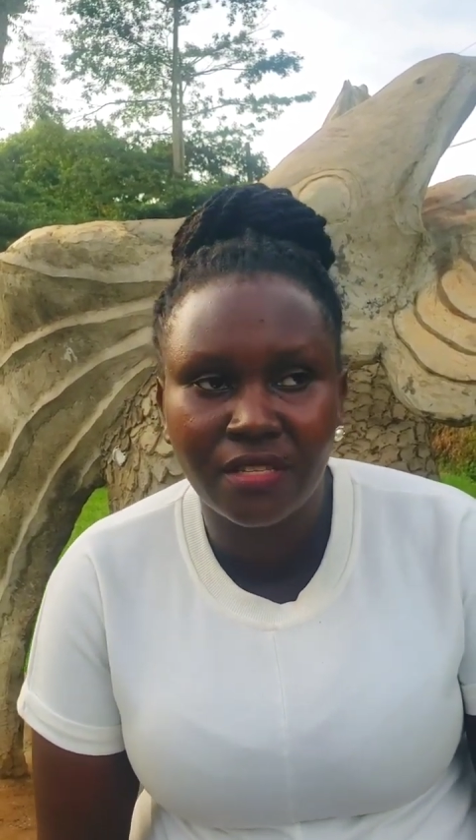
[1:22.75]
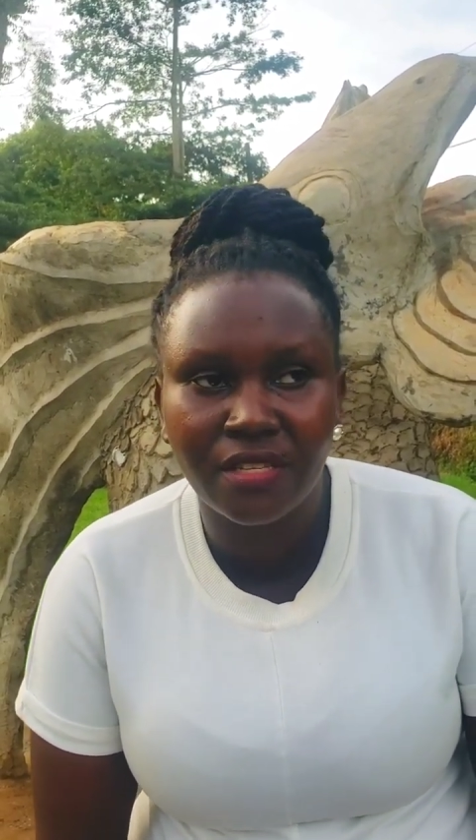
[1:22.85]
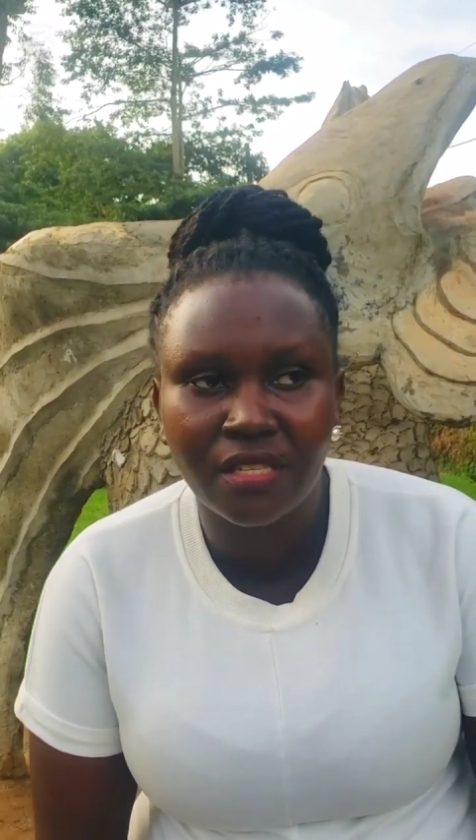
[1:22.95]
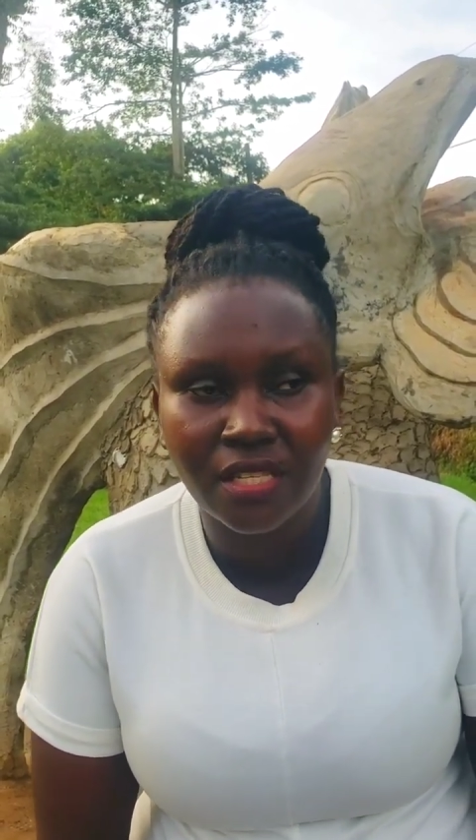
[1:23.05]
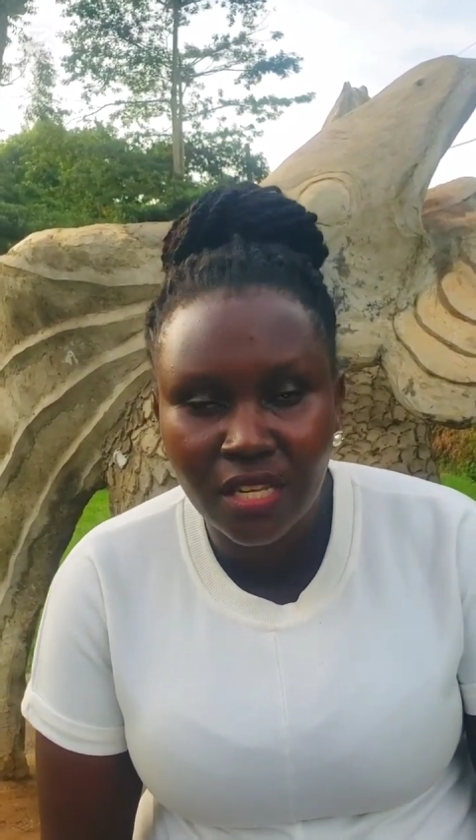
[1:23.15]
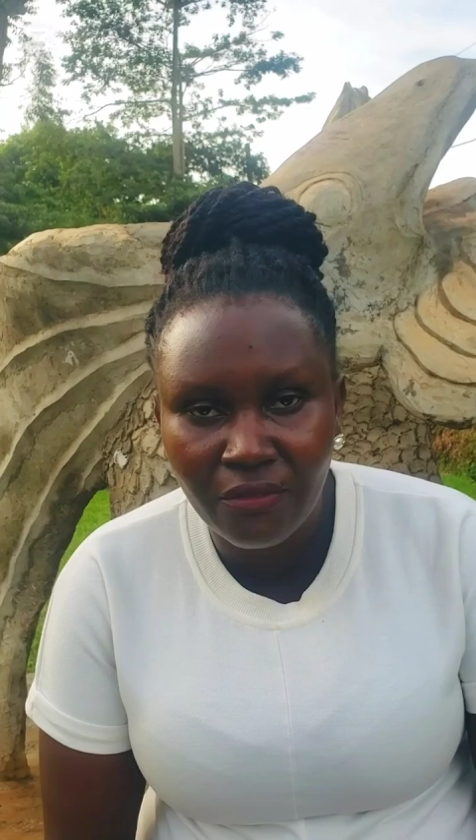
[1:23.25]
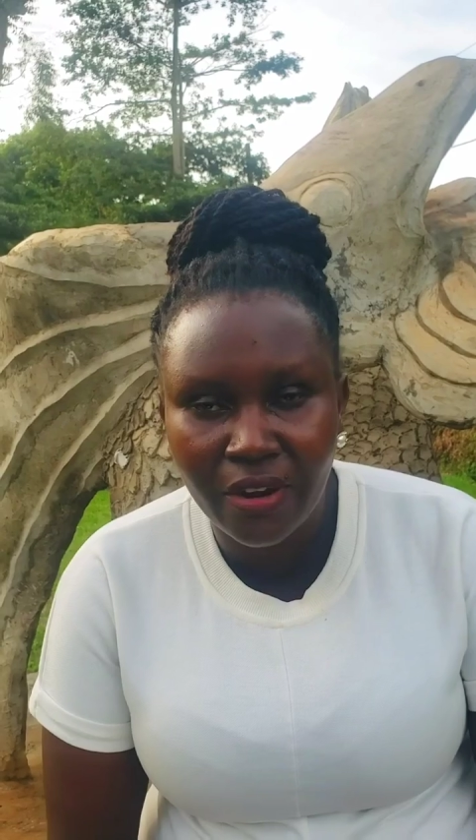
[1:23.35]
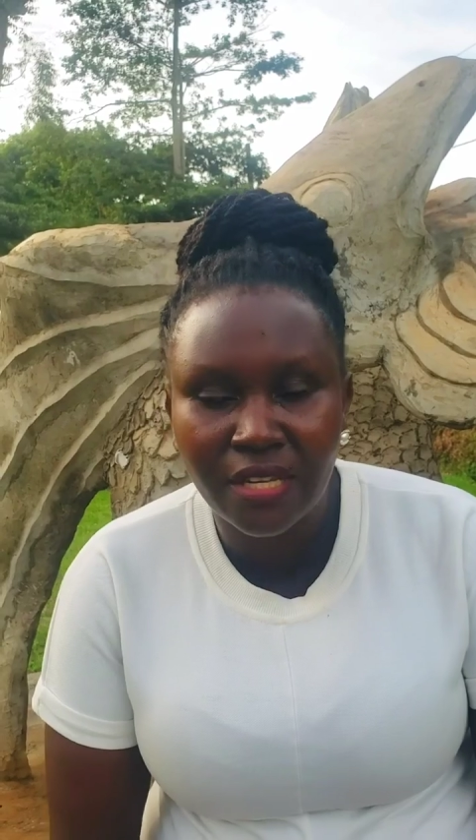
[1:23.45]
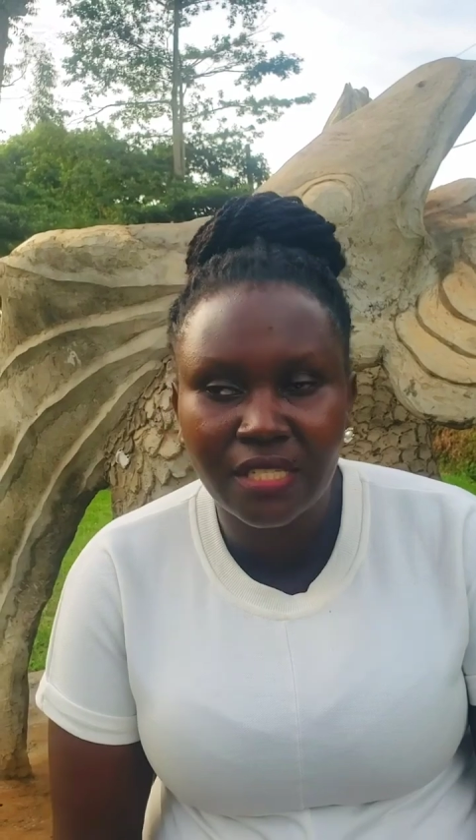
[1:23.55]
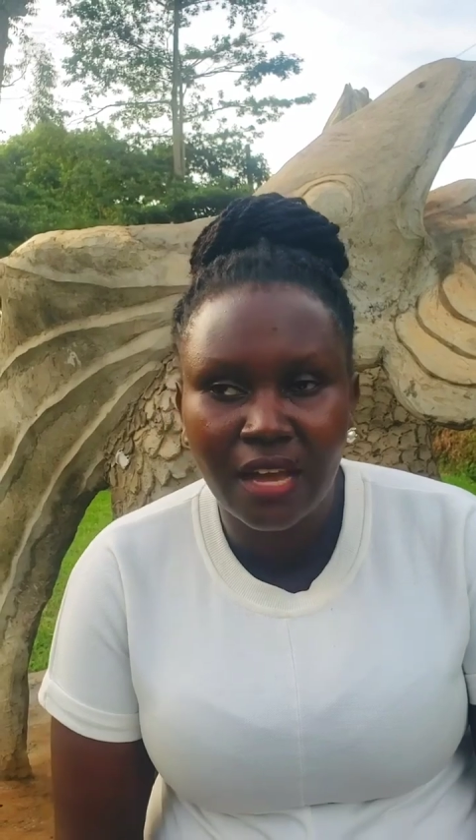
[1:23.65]
This
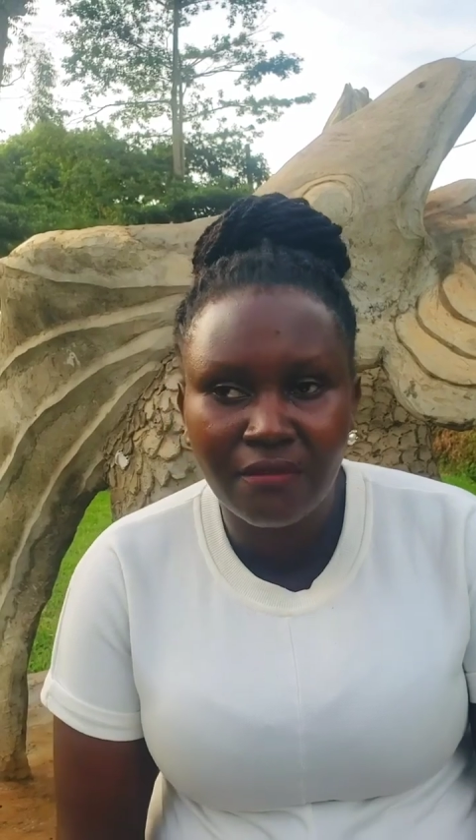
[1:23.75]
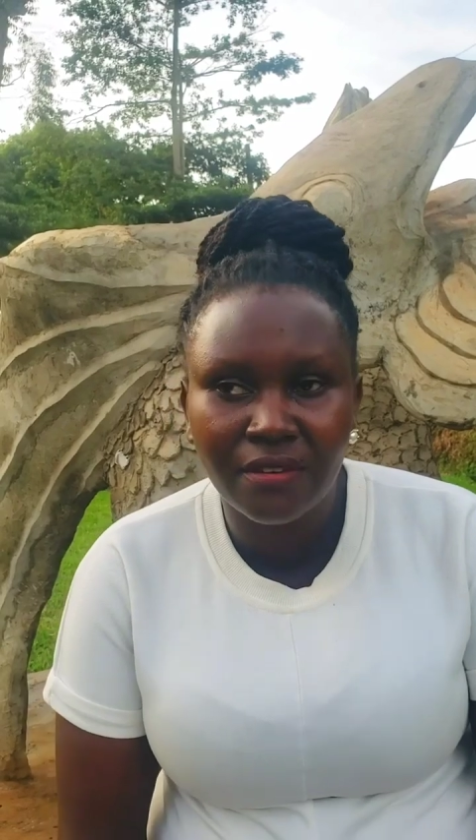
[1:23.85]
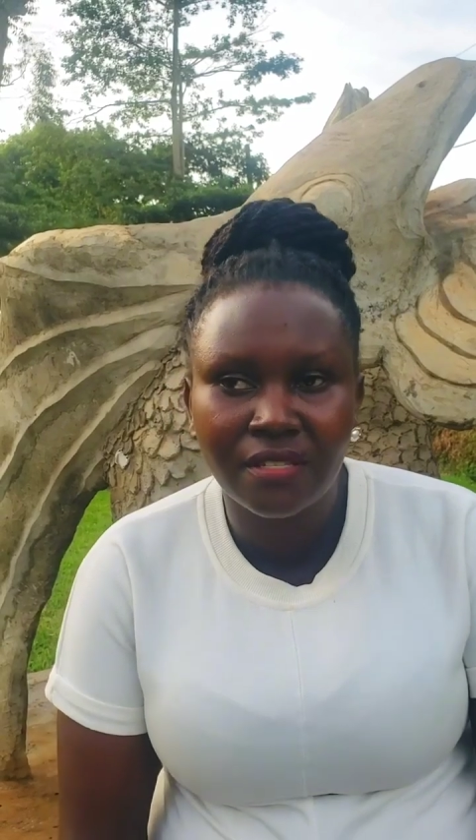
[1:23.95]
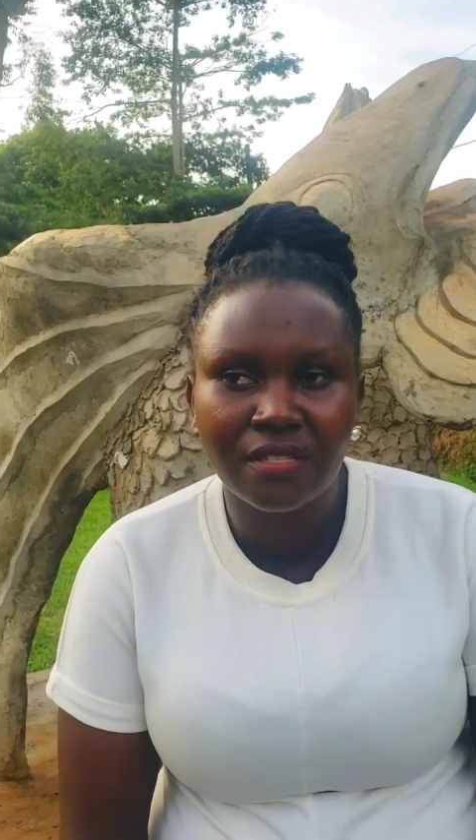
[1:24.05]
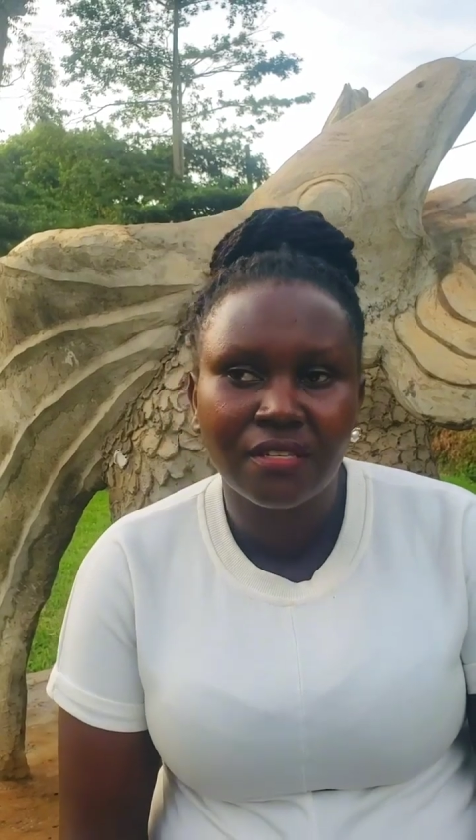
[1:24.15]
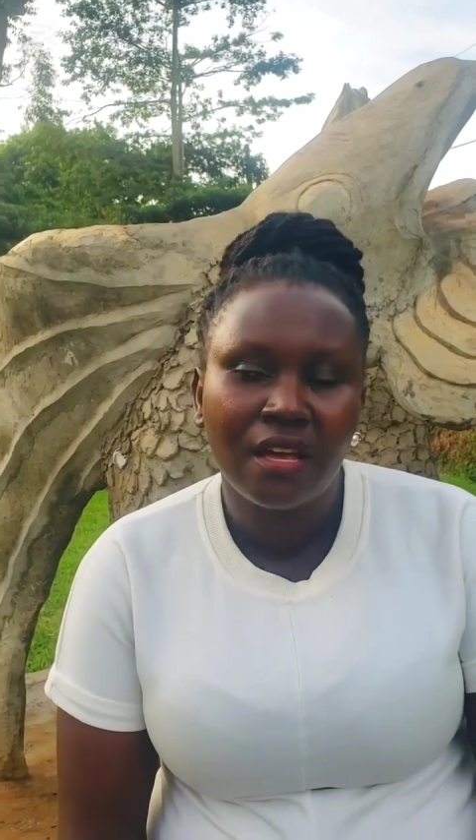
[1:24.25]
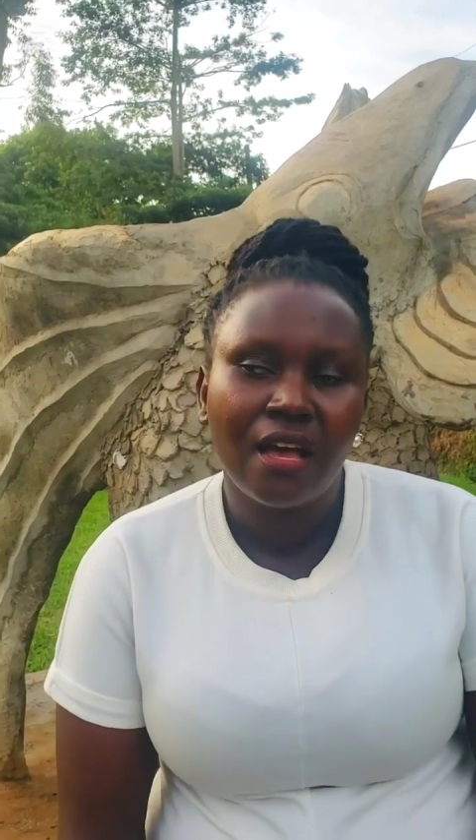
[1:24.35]
discovery service